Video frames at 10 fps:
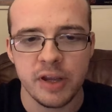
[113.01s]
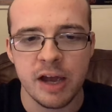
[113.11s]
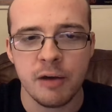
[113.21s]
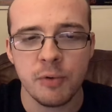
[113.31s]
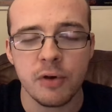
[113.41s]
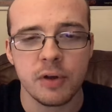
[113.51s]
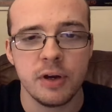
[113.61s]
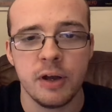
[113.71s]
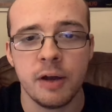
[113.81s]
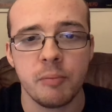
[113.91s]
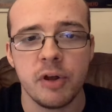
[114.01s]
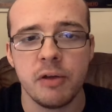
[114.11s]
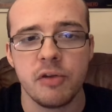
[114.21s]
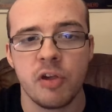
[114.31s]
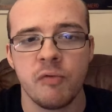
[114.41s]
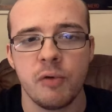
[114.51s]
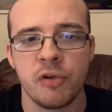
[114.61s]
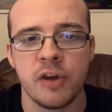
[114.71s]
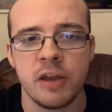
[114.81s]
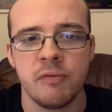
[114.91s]
I'm not going to upload just for
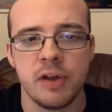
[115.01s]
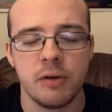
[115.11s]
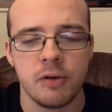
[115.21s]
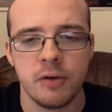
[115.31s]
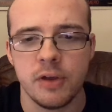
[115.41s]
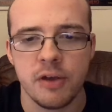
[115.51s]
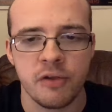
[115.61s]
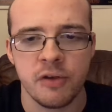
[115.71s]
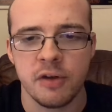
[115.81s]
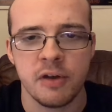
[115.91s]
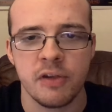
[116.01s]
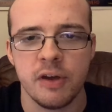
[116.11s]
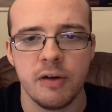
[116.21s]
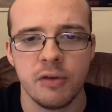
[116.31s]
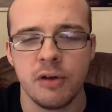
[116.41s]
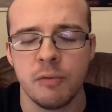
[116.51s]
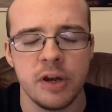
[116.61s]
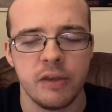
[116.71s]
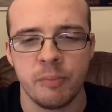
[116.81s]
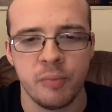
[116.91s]
sake of it like I used to, because I don't want
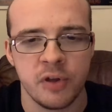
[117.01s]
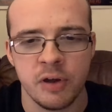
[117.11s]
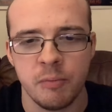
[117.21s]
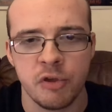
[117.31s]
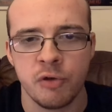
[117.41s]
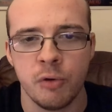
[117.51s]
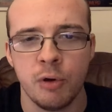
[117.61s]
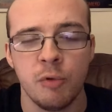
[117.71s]
it to become a chore.